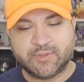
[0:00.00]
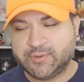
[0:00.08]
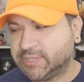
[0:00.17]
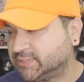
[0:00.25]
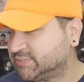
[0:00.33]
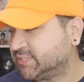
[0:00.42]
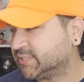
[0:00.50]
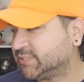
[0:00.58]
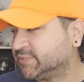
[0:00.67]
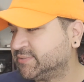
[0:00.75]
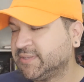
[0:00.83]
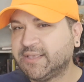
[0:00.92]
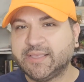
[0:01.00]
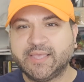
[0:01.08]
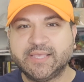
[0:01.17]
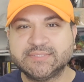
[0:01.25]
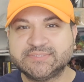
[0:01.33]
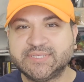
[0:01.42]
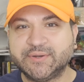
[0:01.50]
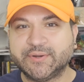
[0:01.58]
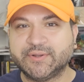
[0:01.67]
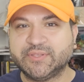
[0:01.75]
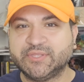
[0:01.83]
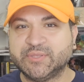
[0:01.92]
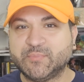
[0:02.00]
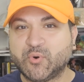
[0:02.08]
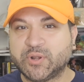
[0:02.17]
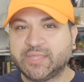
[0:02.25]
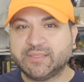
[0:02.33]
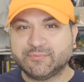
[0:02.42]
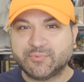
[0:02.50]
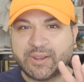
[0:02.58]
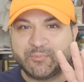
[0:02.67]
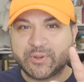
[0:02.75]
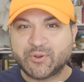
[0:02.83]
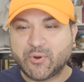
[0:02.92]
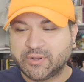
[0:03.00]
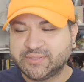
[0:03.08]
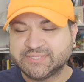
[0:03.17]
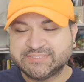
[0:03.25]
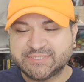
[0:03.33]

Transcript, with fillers: Hold on a second. It's still early in the morning when I'm recording this,